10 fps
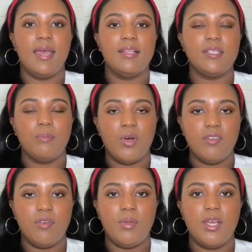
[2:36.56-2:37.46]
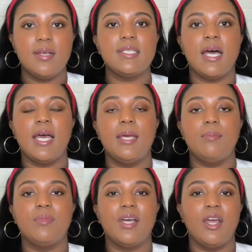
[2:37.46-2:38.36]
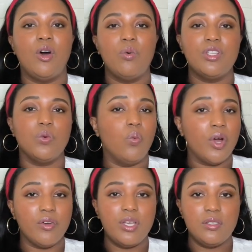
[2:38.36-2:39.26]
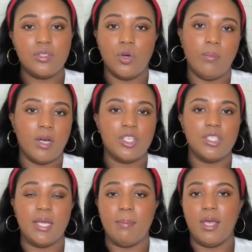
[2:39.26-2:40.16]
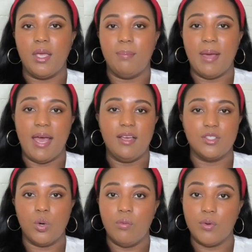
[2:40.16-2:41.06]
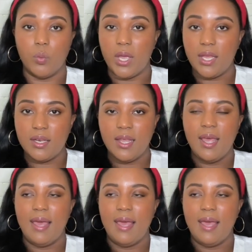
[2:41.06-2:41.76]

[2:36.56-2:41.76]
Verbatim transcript: It's important for me because I'm I always worry so much that my bag is overweight